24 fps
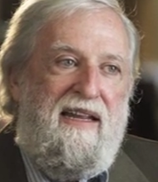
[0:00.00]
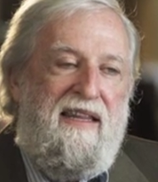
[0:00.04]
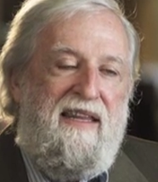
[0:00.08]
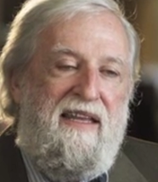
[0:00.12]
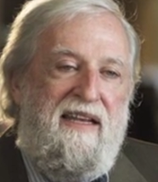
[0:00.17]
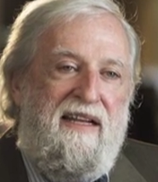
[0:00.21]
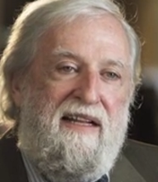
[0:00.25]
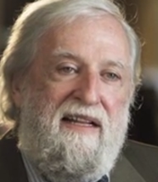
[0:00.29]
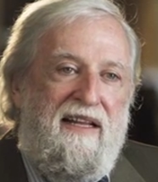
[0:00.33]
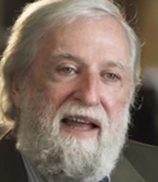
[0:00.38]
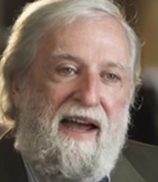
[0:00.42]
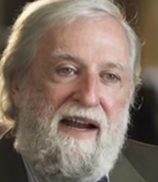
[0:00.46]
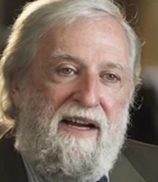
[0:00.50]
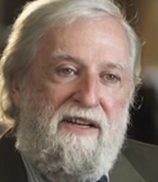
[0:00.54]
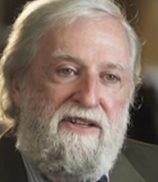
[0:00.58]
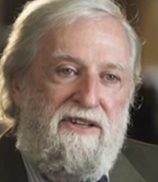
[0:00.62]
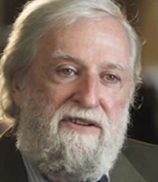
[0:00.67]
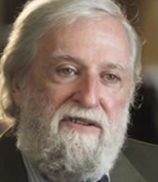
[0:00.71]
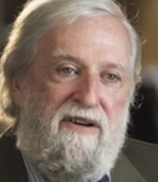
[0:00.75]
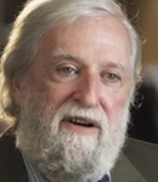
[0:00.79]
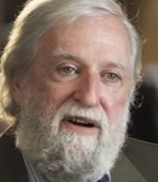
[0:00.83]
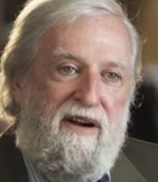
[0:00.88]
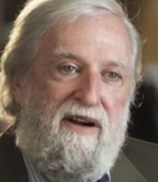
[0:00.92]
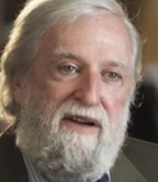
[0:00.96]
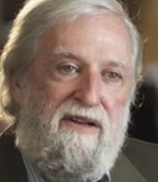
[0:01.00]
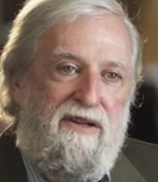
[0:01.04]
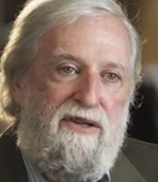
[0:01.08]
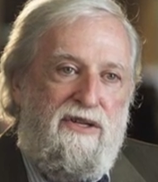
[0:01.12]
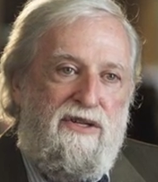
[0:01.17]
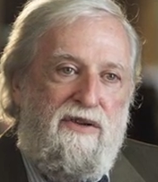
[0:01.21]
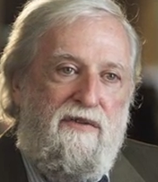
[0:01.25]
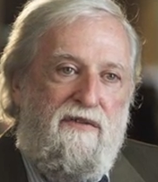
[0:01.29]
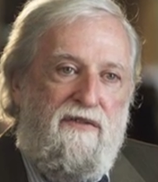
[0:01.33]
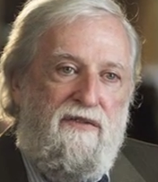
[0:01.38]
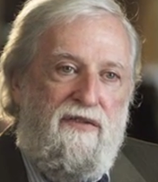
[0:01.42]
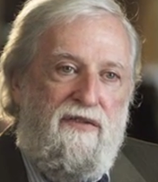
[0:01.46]
the
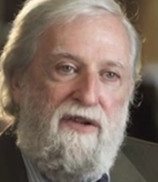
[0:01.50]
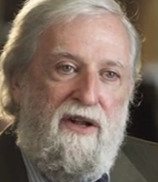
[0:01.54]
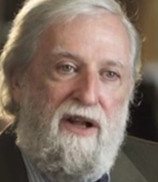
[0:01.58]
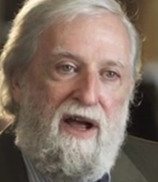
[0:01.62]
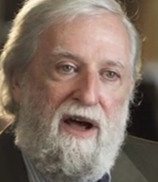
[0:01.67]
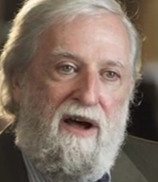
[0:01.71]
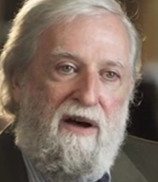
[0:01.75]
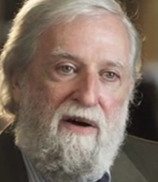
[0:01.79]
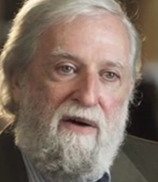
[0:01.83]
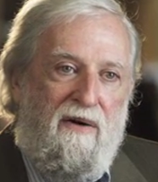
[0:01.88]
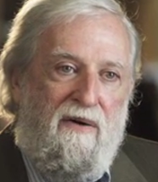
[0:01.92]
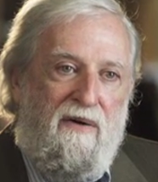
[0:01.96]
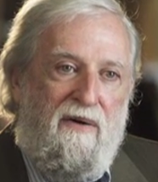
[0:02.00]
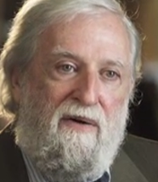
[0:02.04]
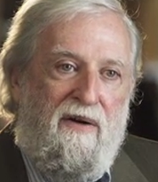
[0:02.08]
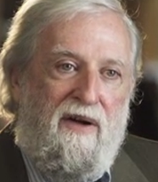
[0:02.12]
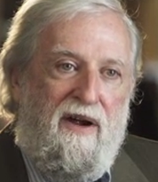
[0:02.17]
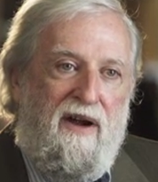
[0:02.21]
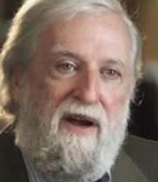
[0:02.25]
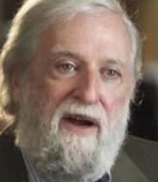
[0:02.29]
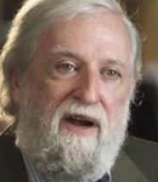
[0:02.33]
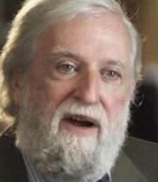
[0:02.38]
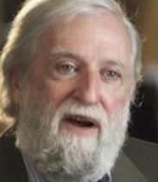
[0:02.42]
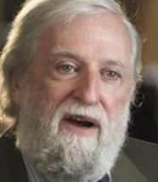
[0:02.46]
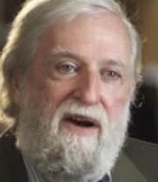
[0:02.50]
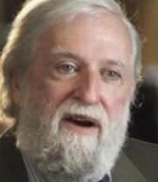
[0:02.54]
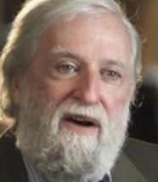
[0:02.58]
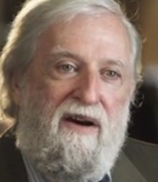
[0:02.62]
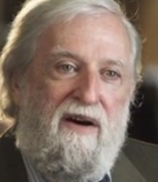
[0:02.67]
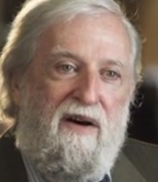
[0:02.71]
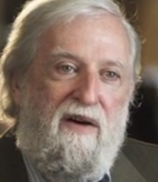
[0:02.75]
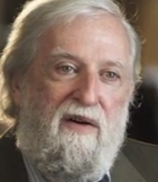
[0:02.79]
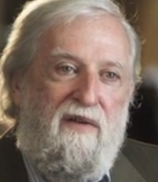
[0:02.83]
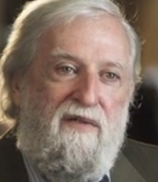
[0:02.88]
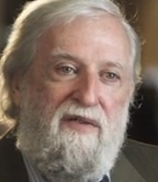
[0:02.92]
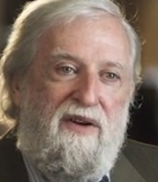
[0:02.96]
electrons flow
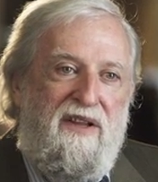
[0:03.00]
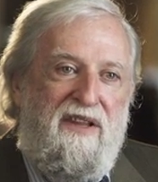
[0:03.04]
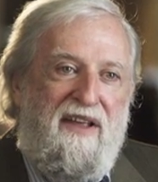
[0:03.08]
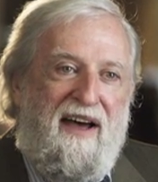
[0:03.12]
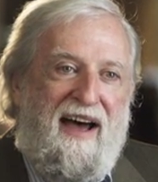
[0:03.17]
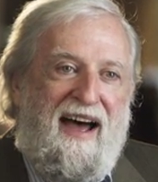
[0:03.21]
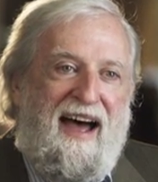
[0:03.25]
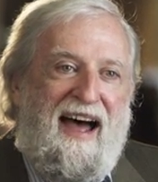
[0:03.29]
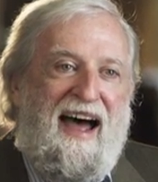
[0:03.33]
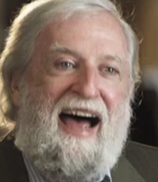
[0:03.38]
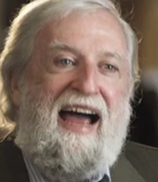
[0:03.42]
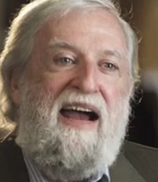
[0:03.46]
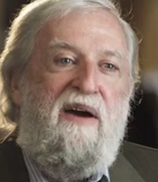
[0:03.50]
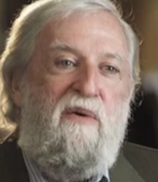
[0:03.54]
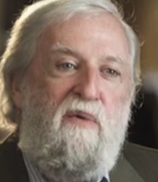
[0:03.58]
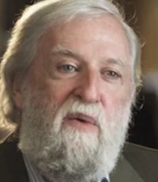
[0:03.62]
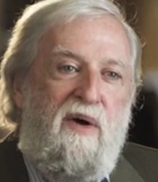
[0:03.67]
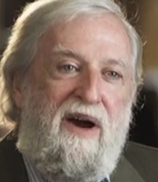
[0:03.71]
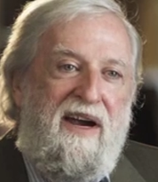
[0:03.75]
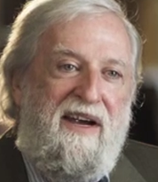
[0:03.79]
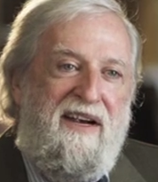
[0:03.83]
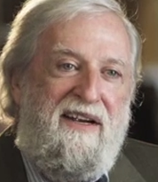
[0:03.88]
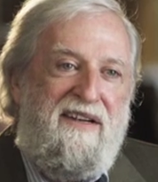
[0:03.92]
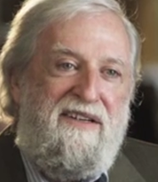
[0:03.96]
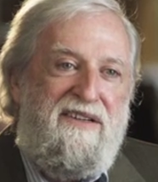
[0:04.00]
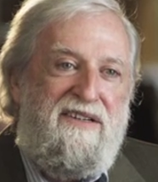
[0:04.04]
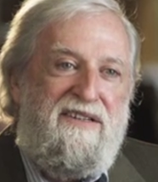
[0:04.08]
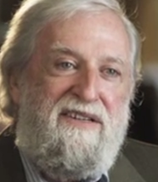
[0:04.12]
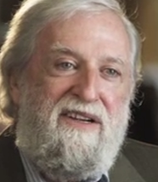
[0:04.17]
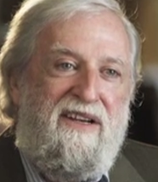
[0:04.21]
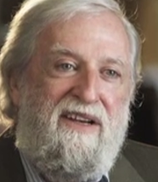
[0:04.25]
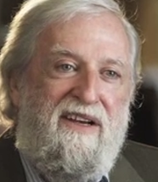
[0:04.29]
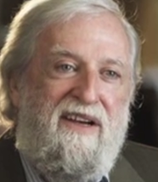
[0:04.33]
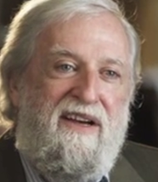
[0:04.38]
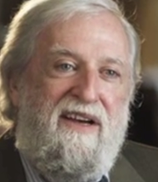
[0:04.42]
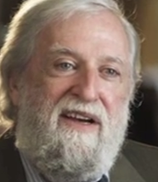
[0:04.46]
over the highways
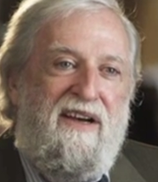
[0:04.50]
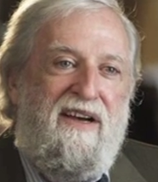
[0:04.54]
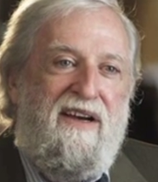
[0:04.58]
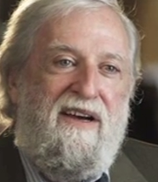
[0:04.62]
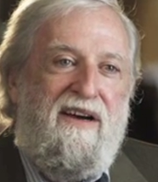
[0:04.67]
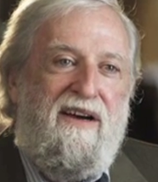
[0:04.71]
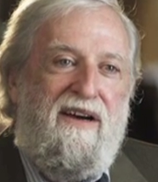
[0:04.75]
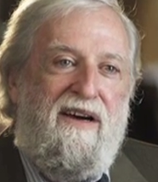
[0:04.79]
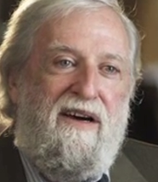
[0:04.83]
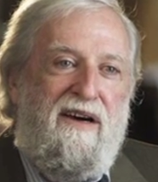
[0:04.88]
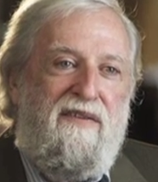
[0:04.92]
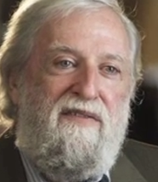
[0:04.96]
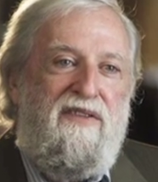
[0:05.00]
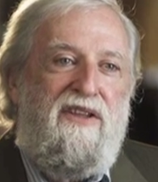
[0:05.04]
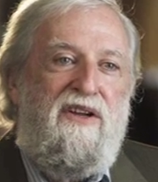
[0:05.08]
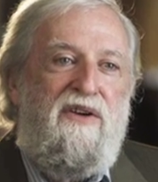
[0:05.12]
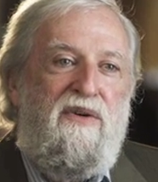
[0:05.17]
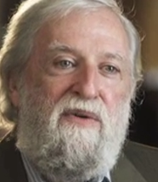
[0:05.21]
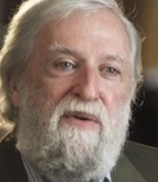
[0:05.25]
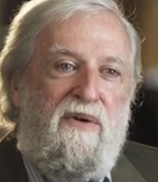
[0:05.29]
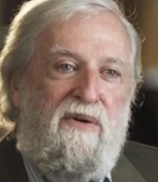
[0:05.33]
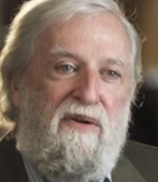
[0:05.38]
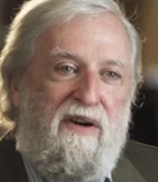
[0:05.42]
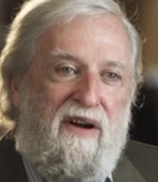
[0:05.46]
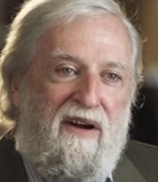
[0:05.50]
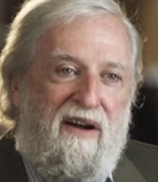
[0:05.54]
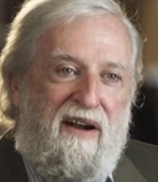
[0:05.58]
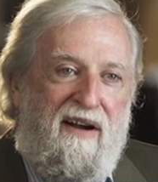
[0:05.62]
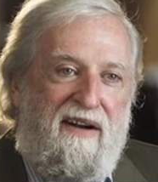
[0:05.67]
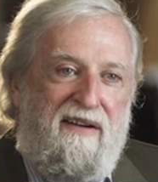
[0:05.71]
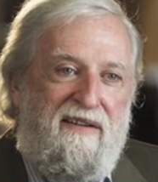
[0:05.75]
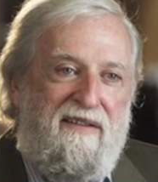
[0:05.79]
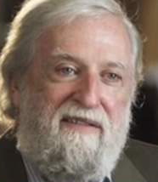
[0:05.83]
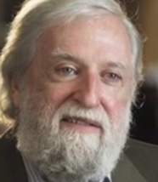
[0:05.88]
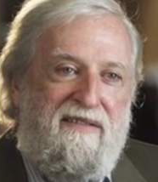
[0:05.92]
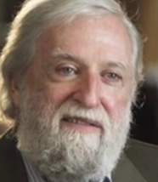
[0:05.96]
of the neuron.
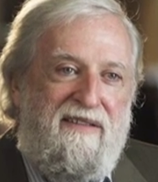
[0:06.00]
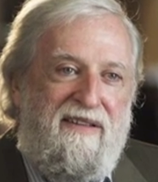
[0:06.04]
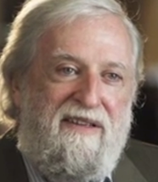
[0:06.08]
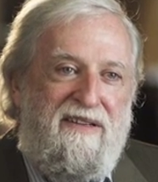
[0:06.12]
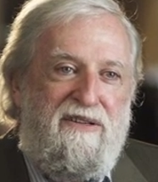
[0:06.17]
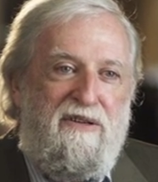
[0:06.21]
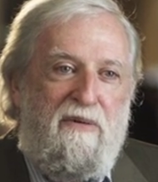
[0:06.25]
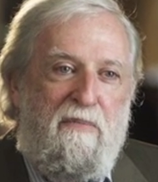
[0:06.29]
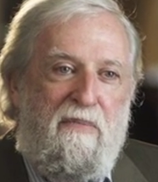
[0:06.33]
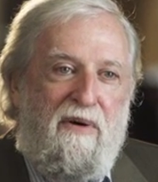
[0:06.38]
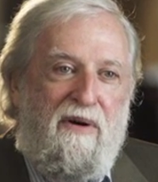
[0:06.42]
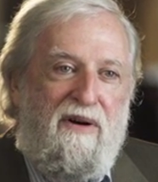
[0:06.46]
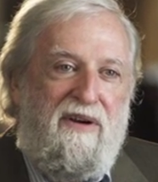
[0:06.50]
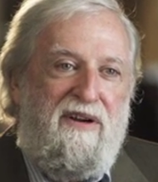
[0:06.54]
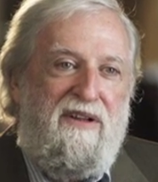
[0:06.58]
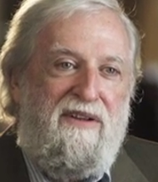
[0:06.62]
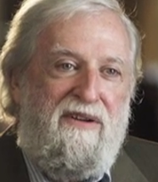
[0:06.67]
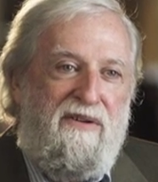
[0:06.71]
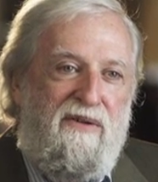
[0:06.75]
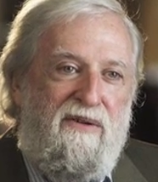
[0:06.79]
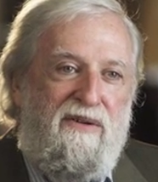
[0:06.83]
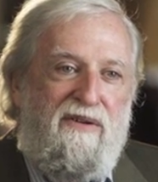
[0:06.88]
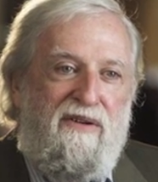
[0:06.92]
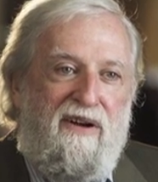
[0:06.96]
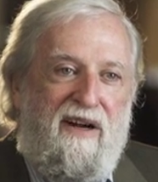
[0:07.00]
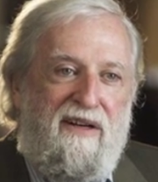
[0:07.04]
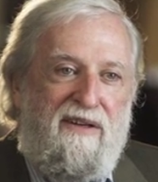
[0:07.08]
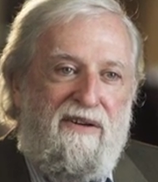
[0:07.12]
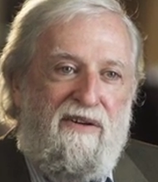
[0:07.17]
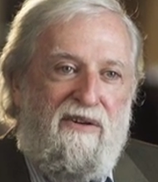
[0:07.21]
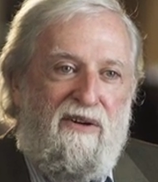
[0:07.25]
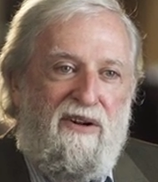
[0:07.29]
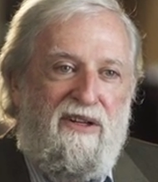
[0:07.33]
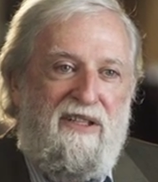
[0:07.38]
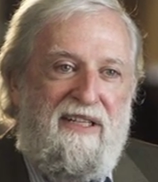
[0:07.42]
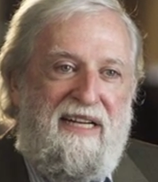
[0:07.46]
There's a part of the neuron
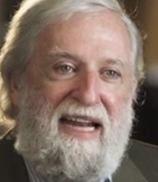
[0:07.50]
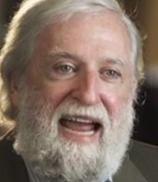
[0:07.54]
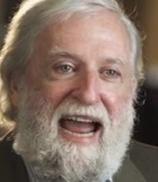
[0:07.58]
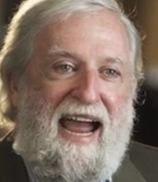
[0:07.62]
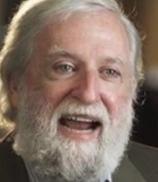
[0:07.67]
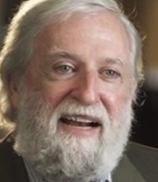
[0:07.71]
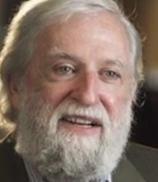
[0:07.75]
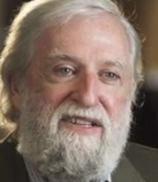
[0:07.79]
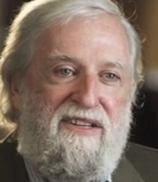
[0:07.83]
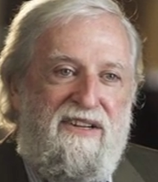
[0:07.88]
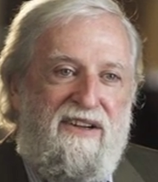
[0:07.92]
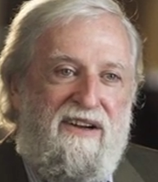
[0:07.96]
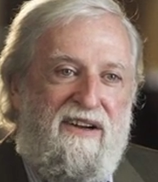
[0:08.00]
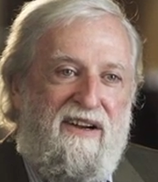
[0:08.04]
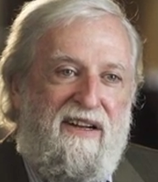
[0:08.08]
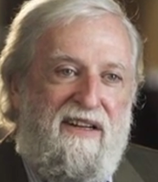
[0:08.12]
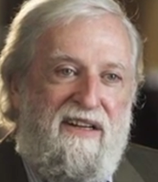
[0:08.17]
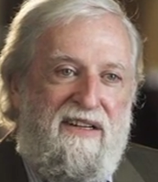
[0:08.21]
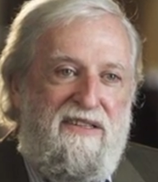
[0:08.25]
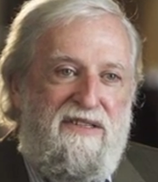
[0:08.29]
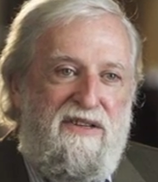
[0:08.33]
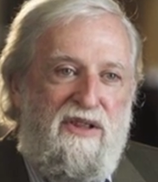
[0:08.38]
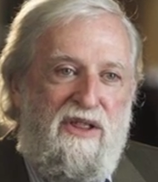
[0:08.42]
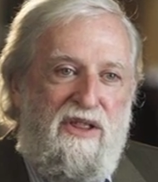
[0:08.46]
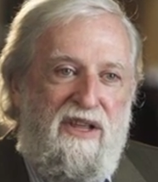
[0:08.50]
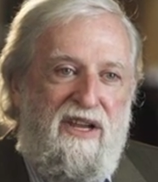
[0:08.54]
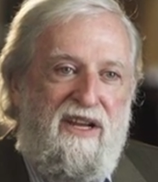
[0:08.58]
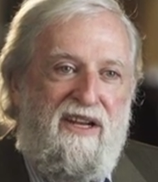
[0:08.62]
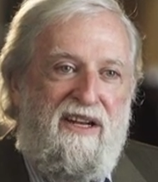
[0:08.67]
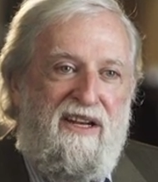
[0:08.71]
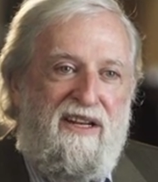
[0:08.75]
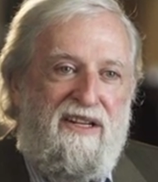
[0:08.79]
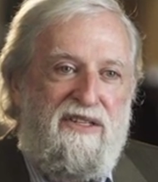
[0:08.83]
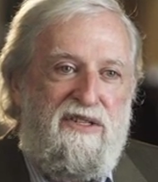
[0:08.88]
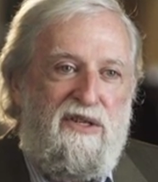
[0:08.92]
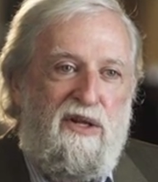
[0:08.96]
called an axon. It's
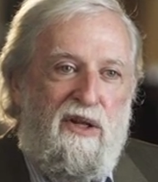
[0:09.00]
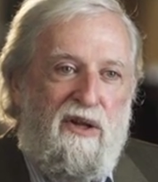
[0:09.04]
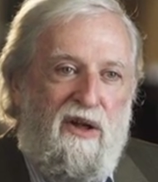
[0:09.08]
thin, it's